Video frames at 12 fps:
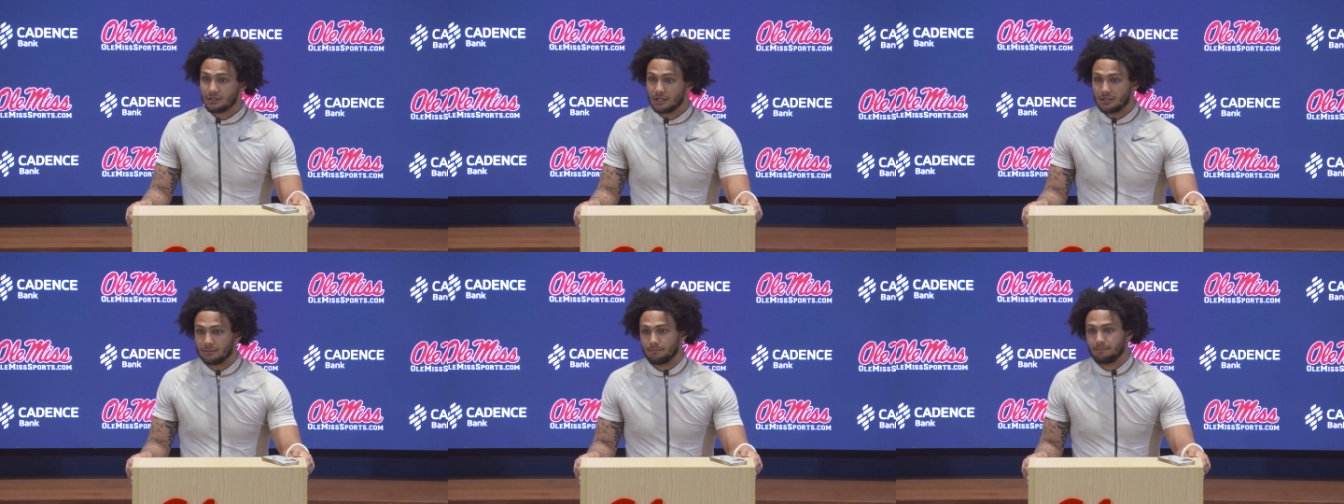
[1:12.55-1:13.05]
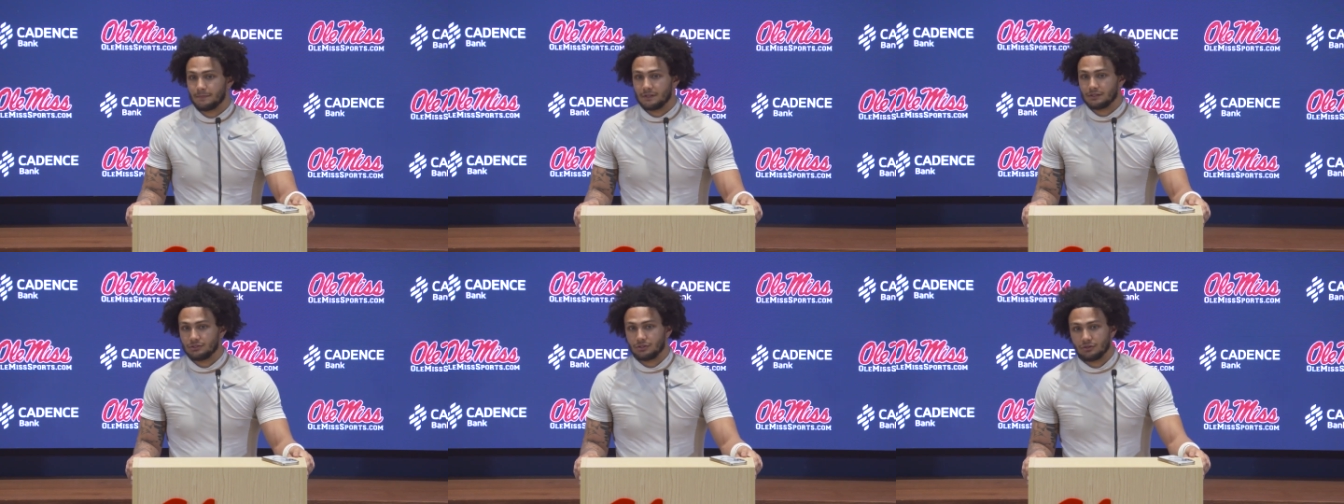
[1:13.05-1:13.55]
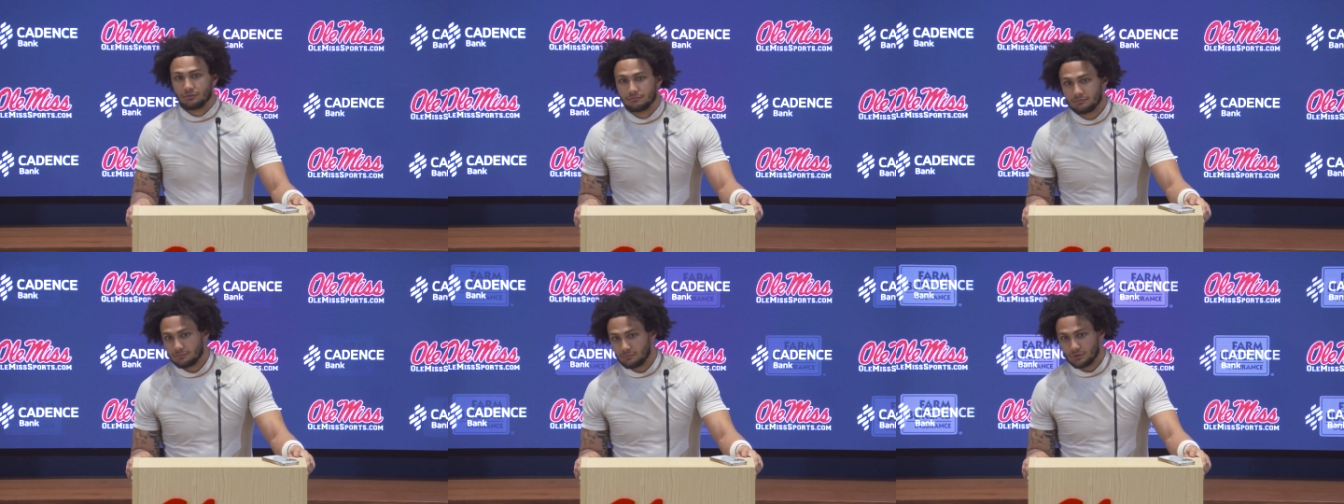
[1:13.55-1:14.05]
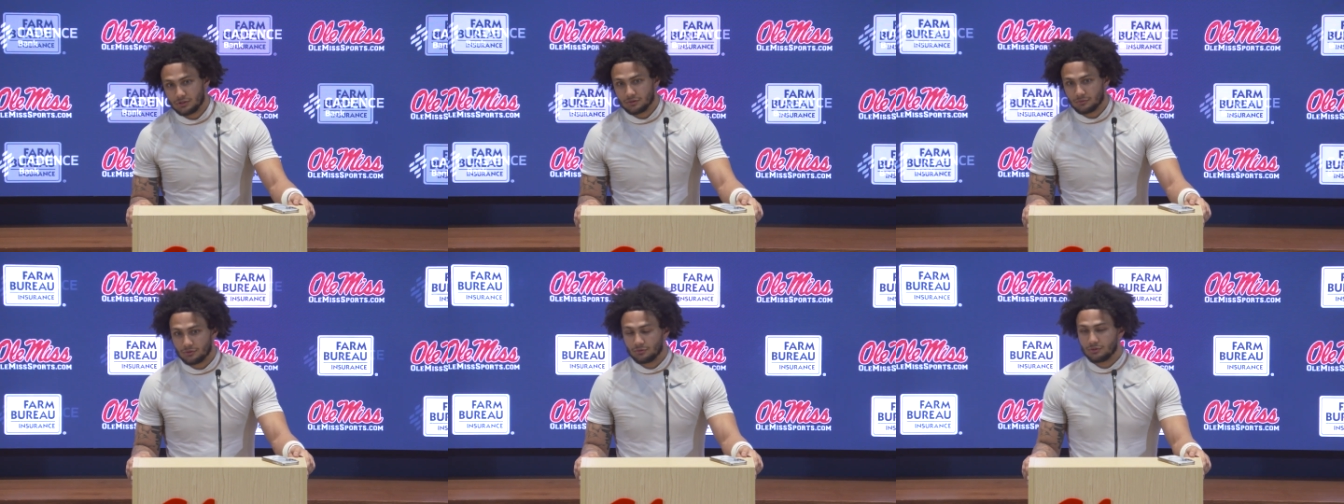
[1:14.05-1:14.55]
Um, and you know, with the
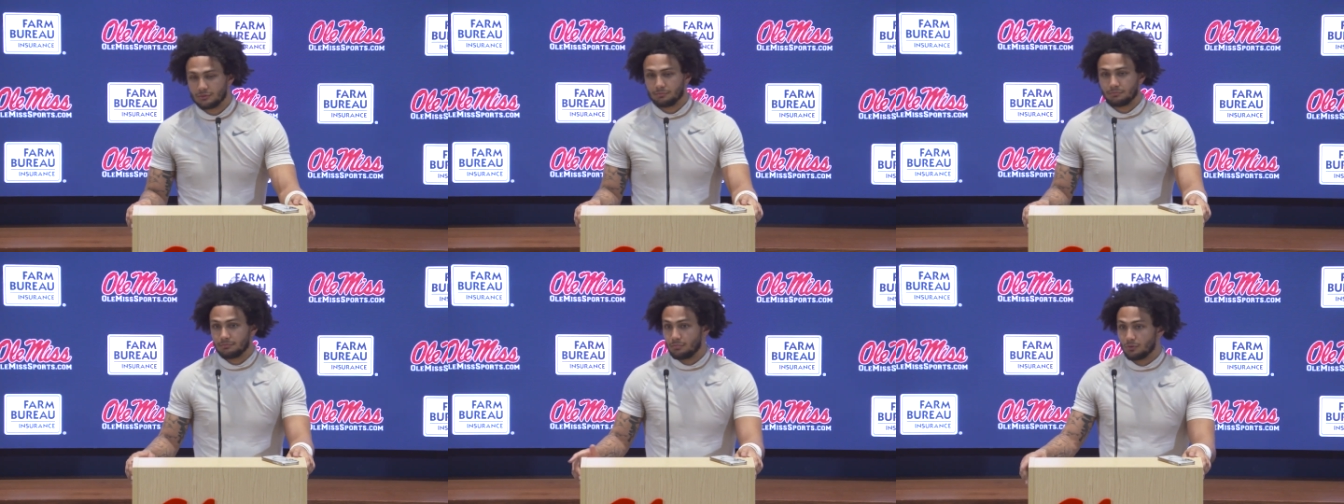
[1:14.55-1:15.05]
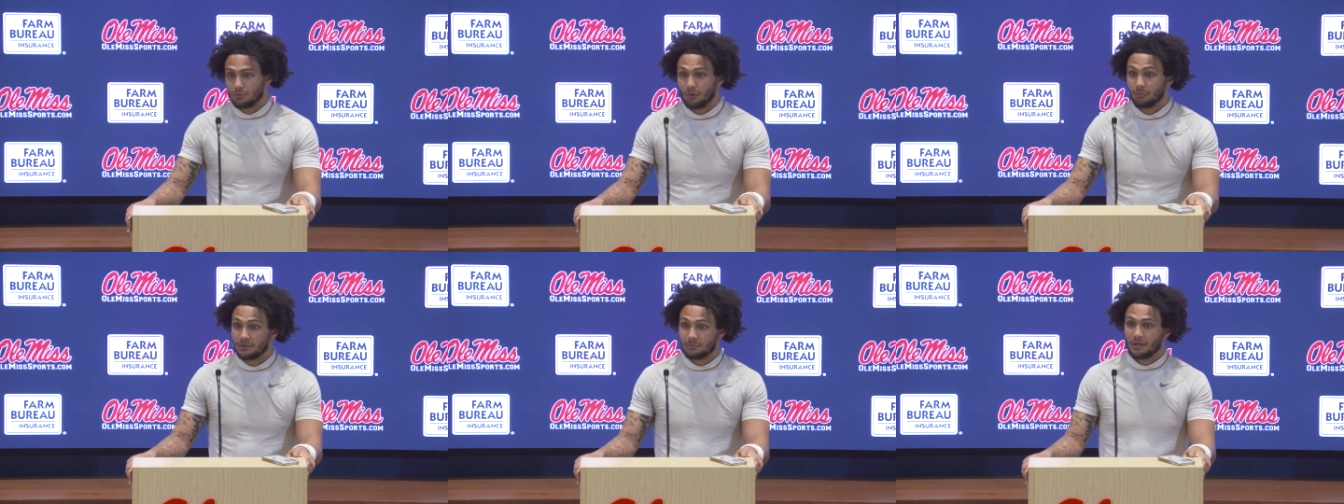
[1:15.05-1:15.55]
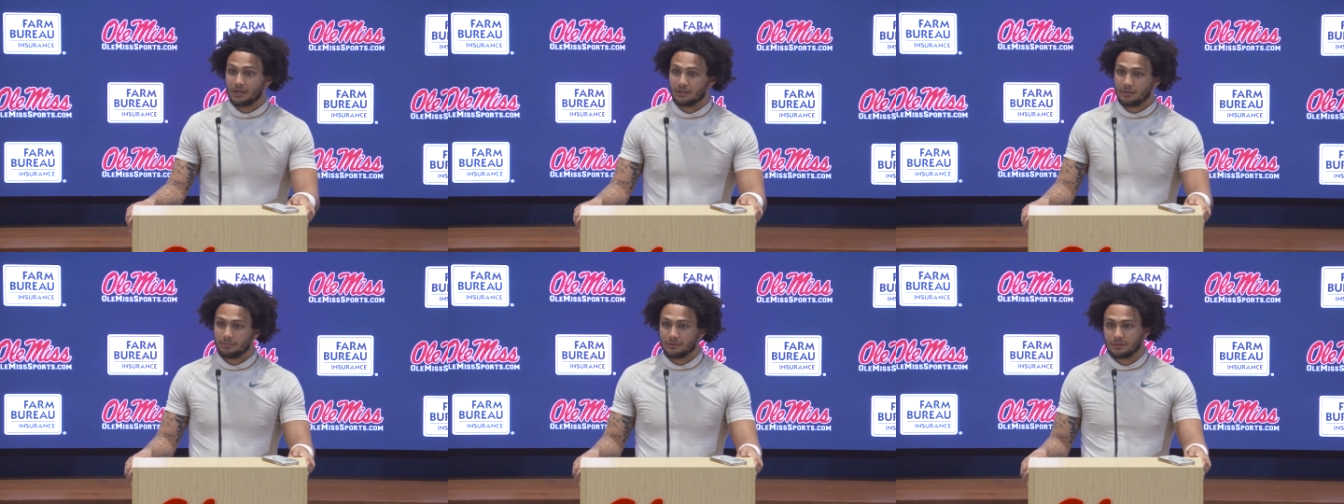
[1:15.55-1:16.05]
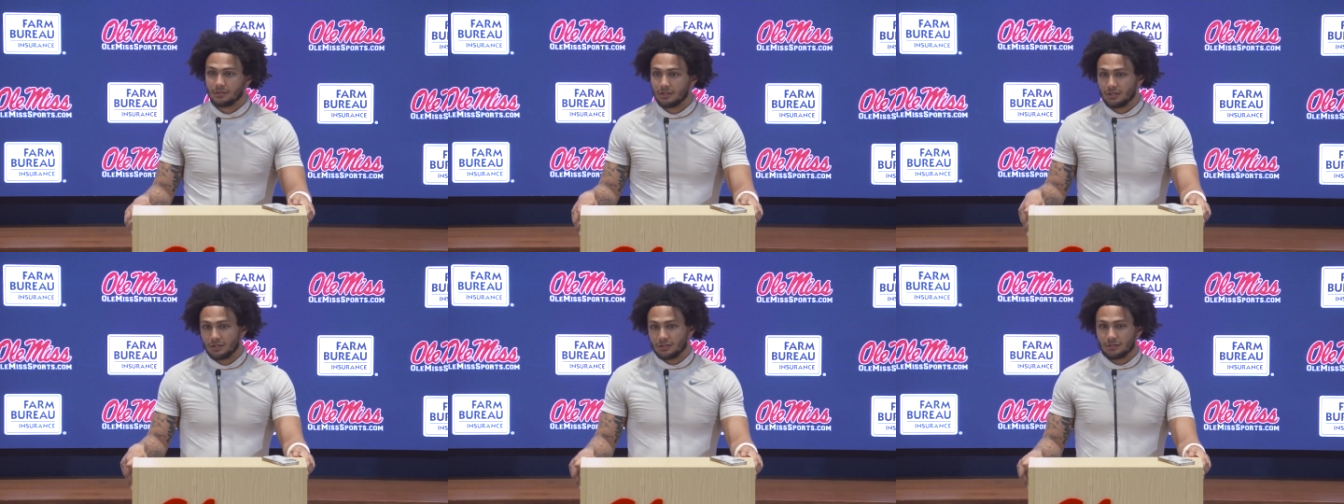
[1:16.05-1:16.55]
recruiting portal opening back up, and
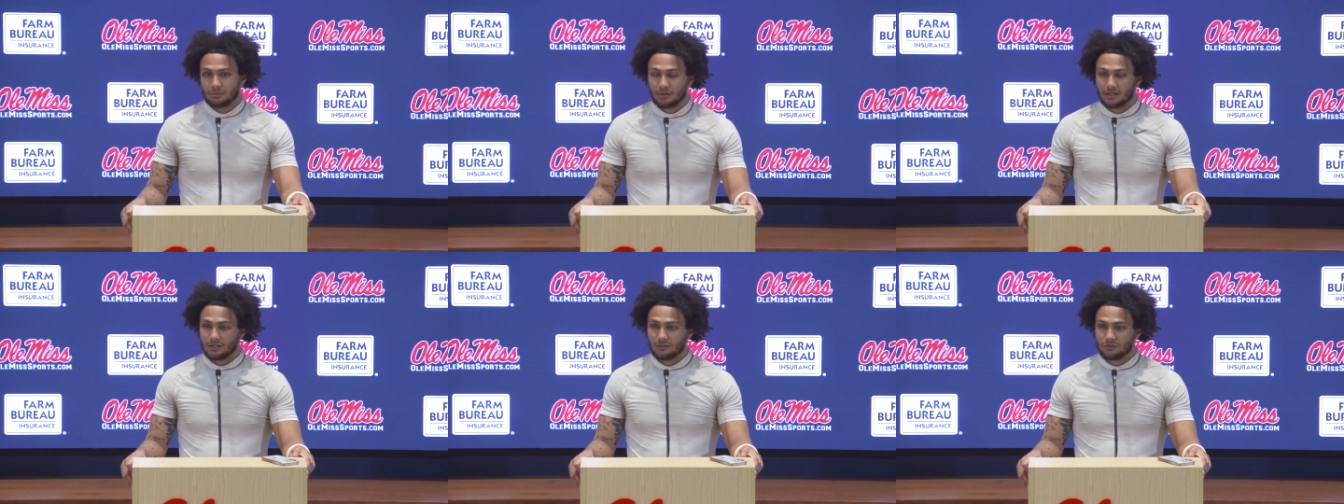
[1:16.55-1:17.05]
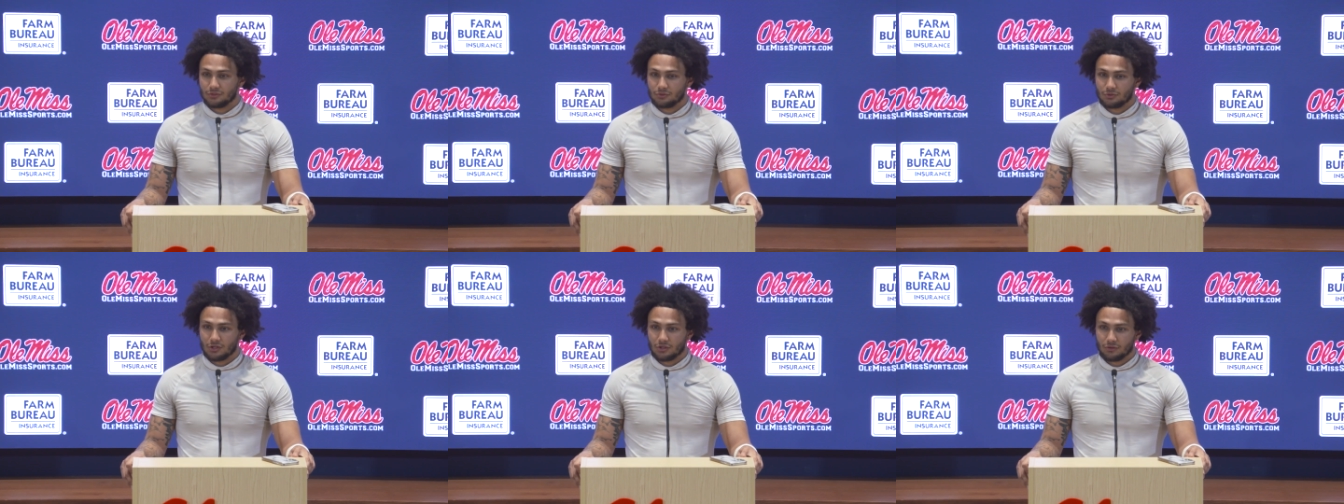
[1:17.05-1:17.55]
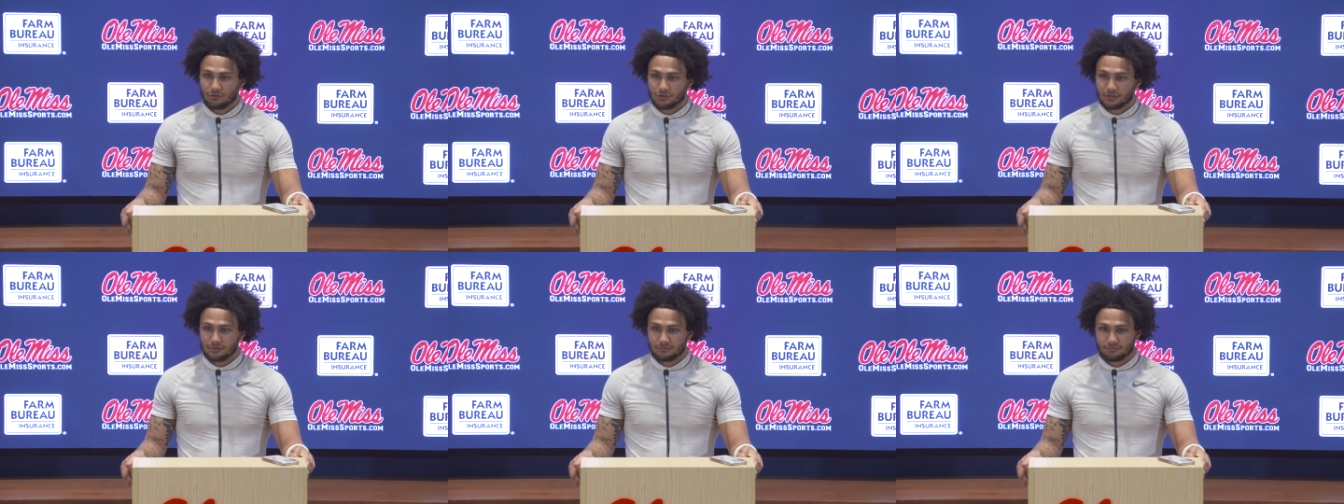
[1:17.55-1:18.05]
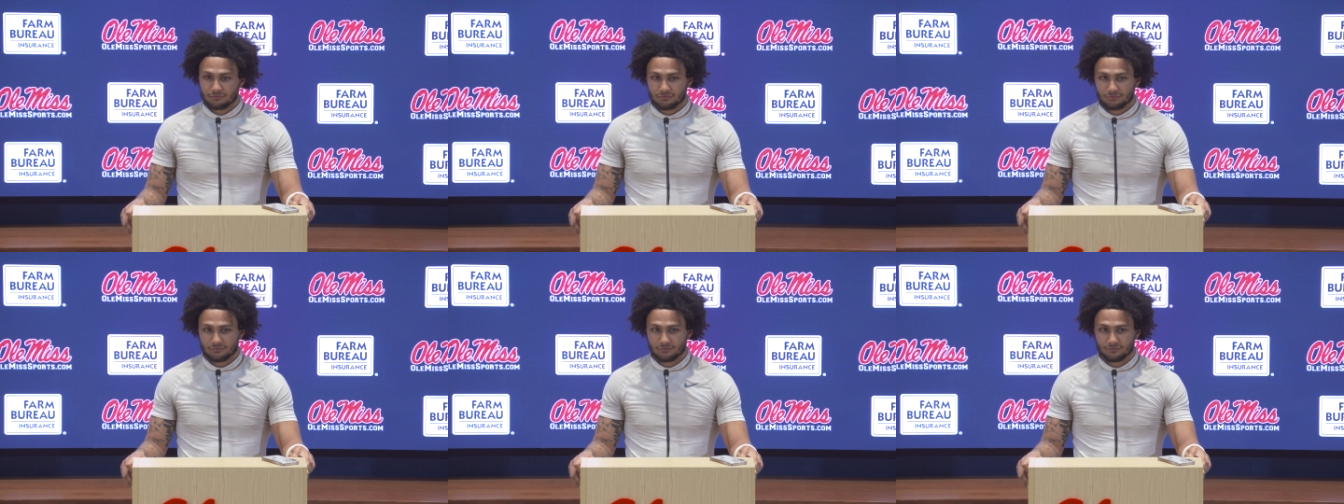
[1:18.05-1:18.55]
get back out there and do it all over again.
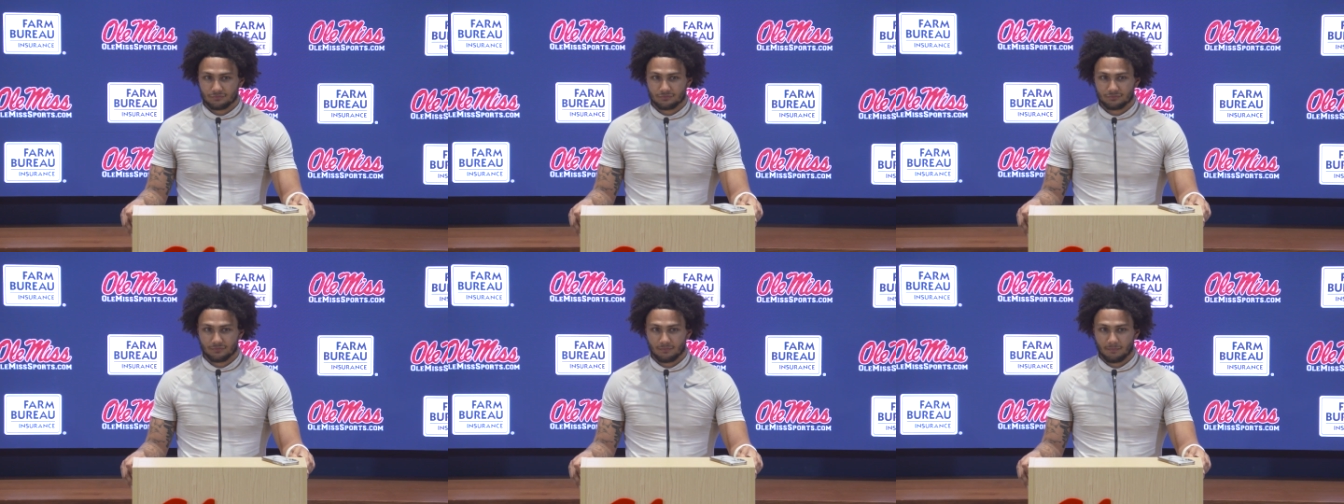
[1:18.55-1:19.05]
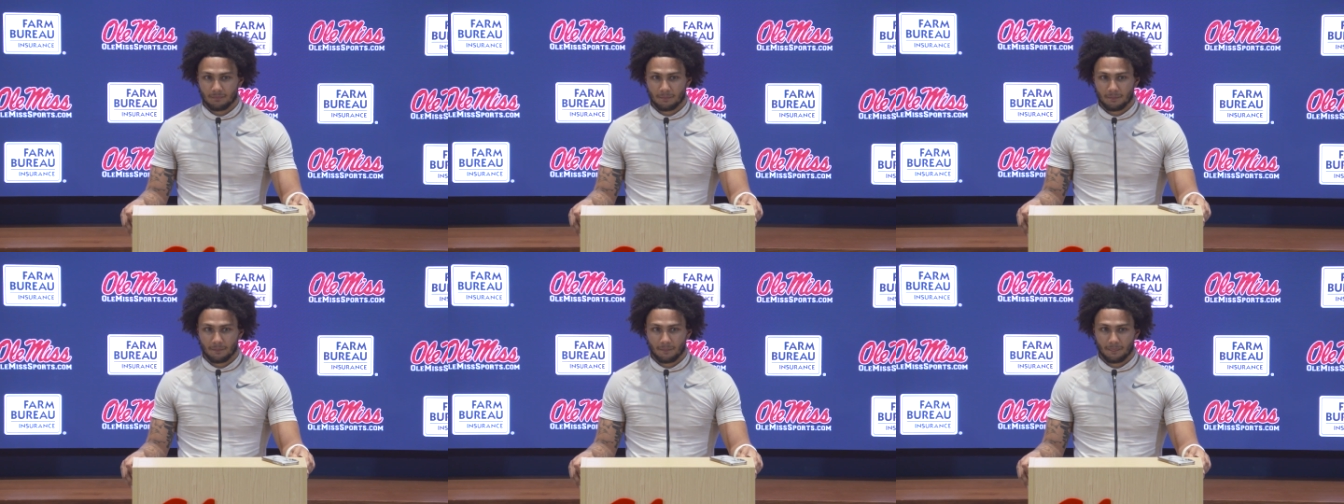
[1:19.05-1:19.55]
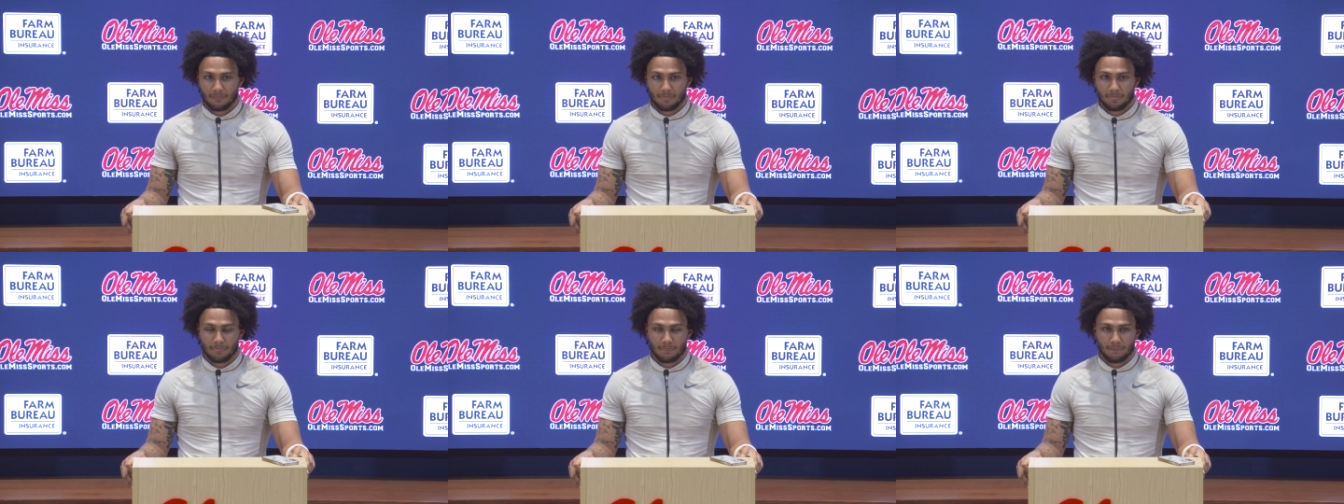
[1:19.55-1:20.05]
Jordan, you,